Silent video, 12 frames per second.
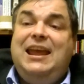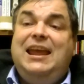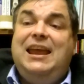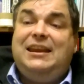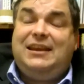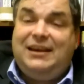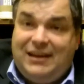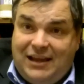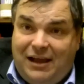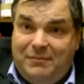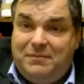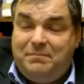It can
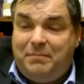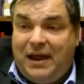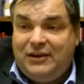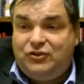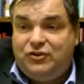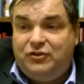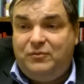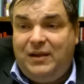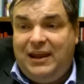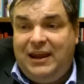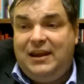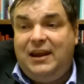come and bite you
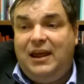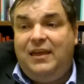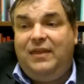in